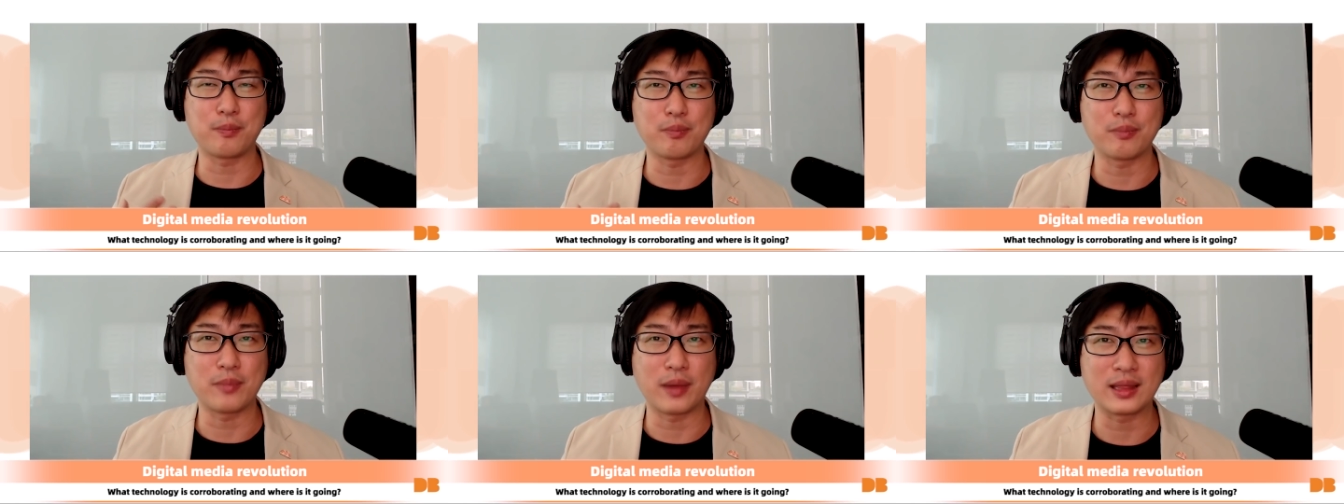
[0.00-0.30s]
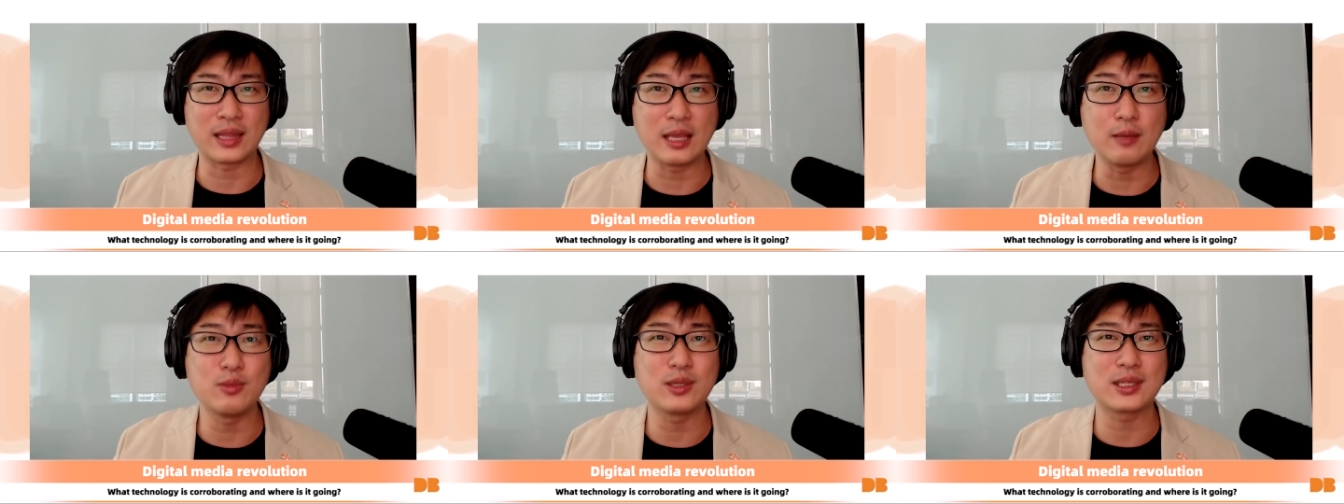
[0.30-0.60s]
my
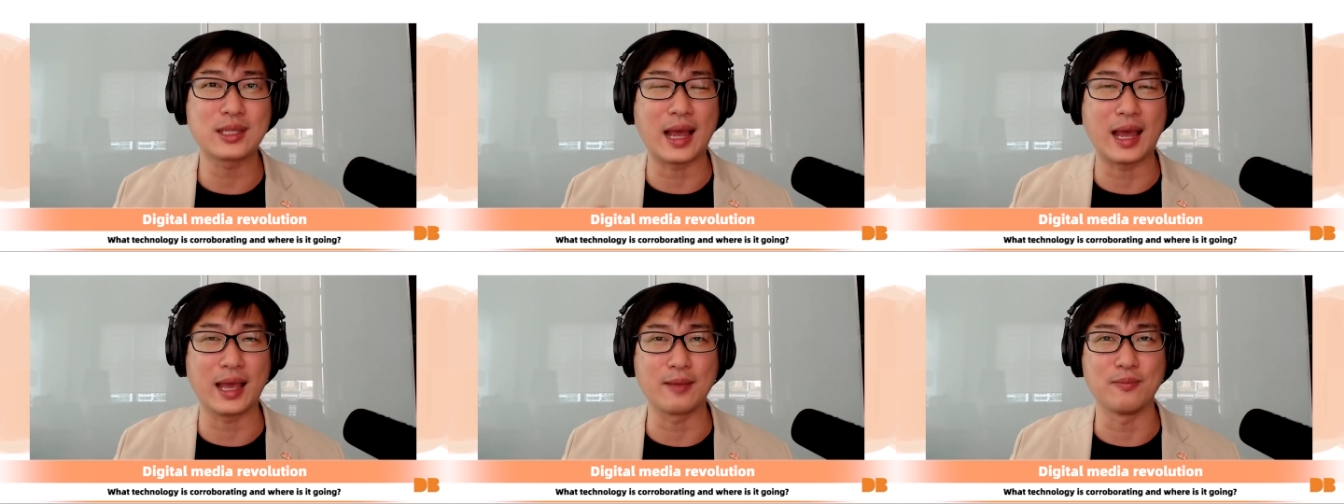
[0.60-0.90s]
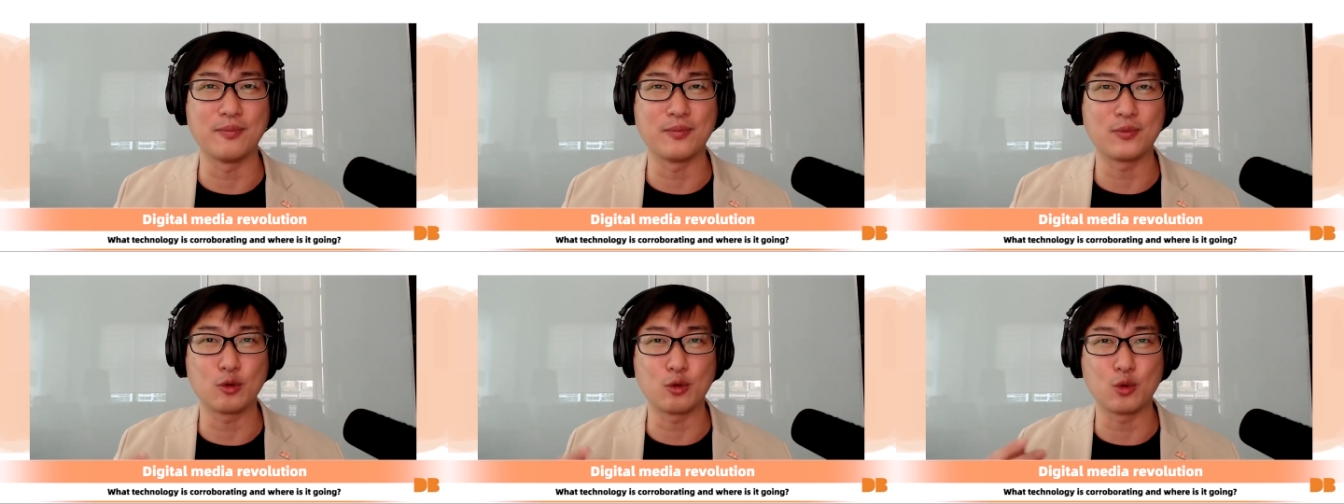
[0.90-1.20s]
team's time
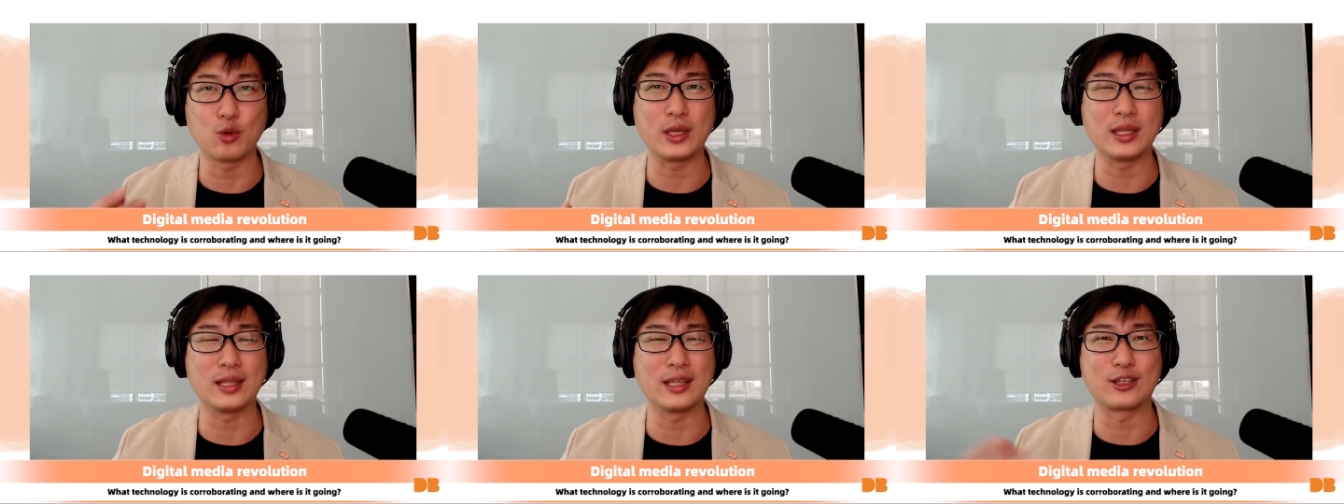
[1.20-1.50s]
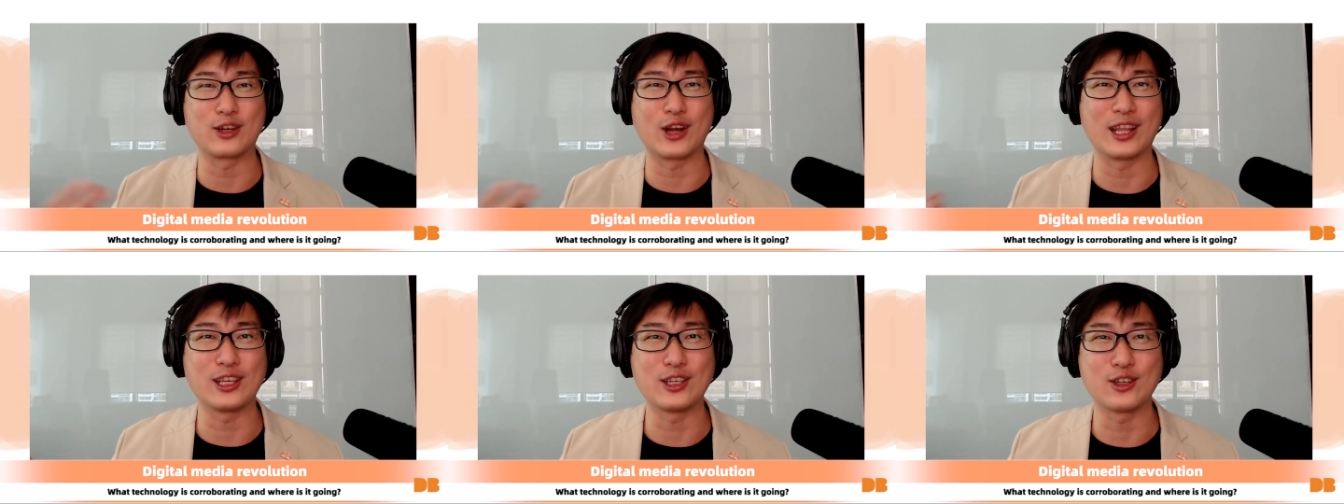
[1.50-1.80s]
to do it the
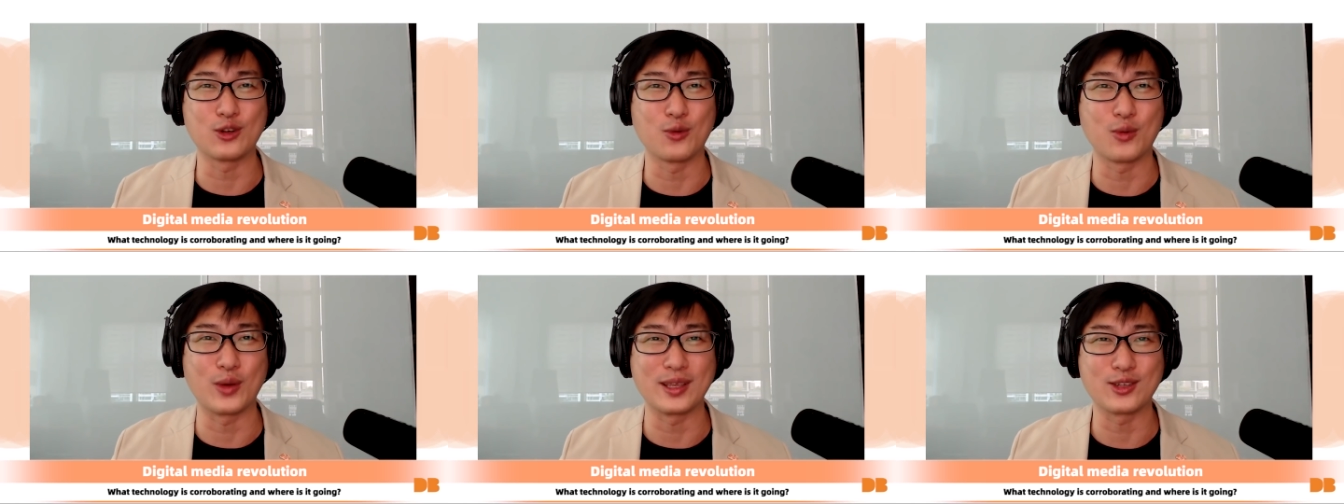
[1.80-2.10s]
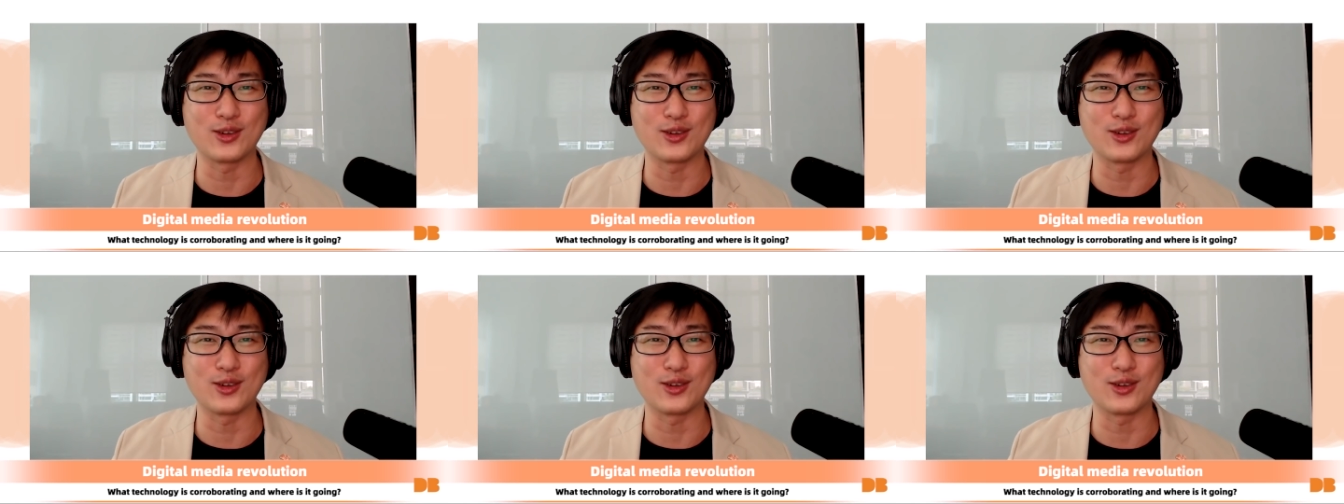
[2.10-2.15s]
traditional way.